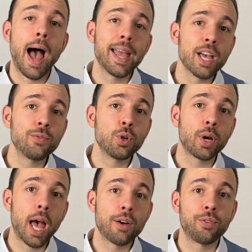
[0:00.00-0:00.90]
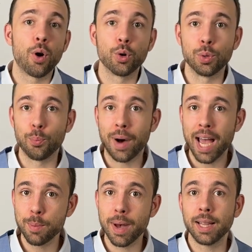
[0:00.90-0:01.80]
I have to have on
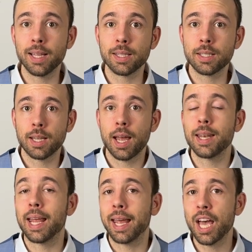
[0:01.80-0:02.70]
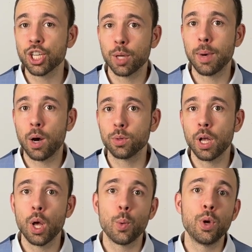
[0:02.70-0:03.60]
my balance the cash amount
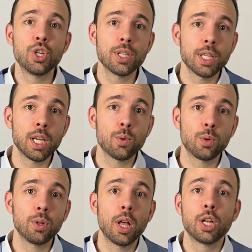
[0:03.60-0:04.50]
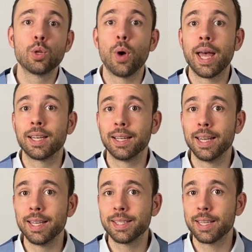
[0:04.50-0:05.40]
which is equal to at
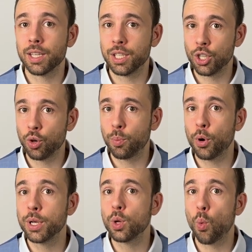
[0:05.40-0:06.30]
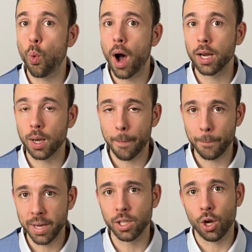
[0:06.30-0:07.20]
least 0.1
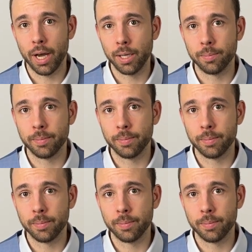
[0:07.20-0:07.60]
Bitcoin.